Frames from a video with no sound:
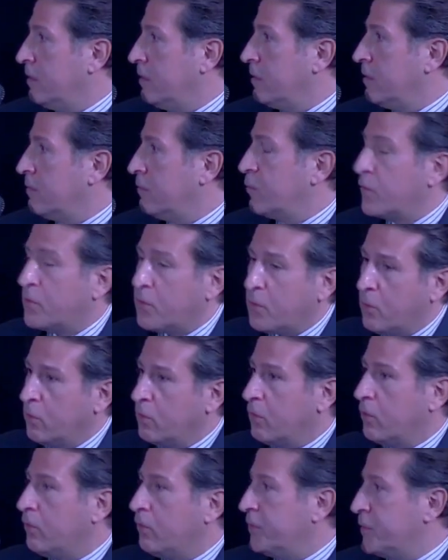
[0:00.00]
with
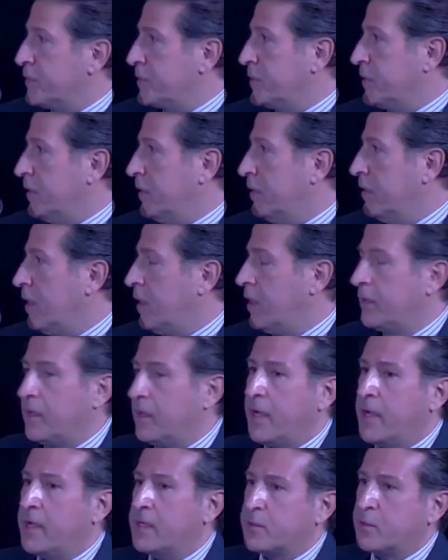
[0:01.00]
all honesty, and
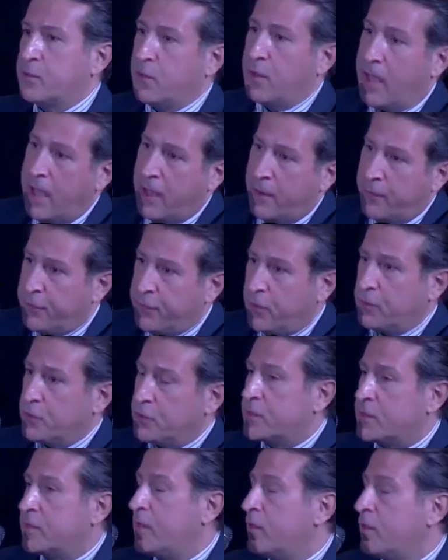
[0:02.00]
ask the average
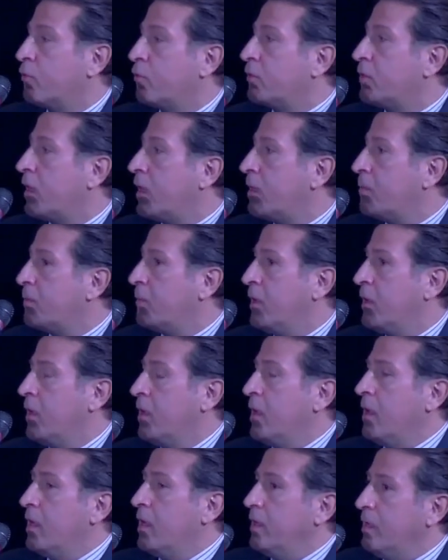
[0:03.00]
stereotype
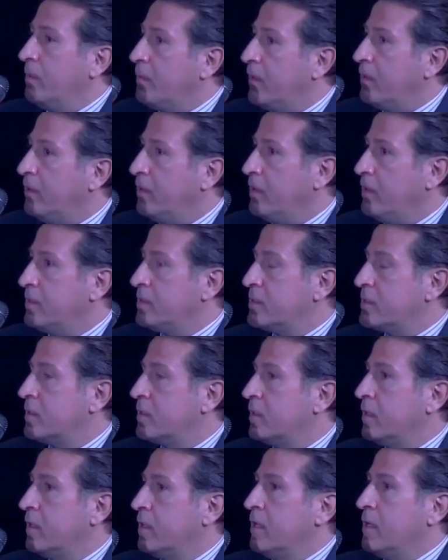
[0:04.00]
Lebanese,
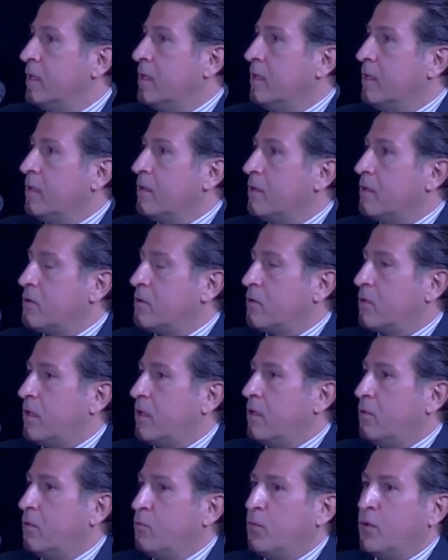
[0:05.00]

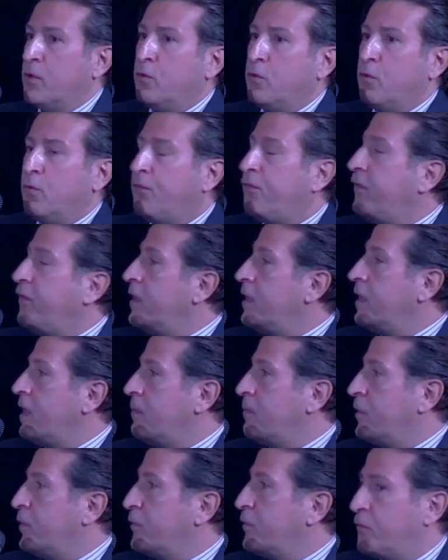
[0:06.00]
okay, what do you feel
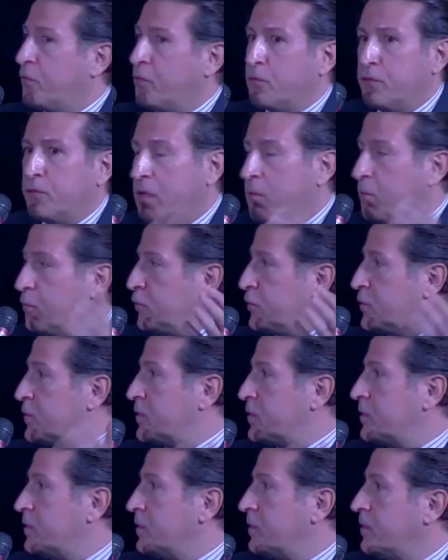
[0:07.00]
about your
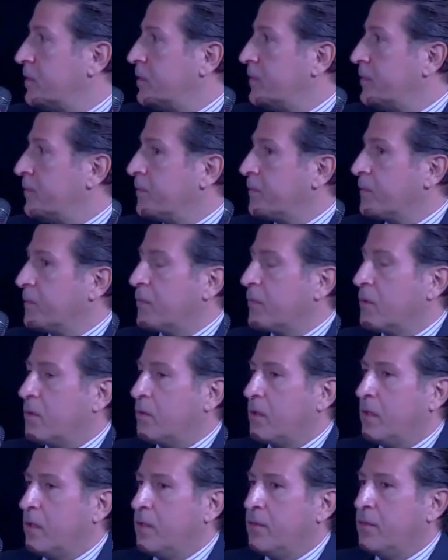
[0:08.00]
neighbors?
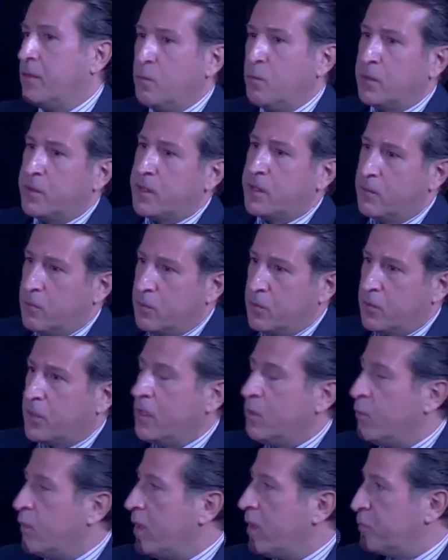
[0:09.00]
Okay, they will tell you,
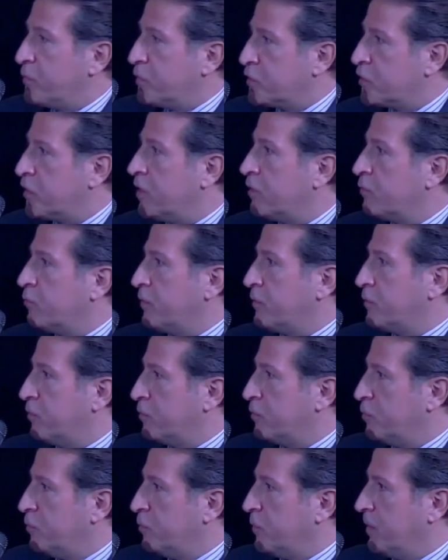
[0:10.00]
okay, we appreciate what you're
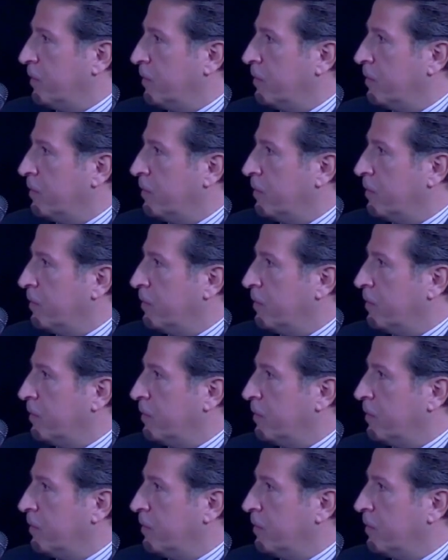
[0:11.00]
doing.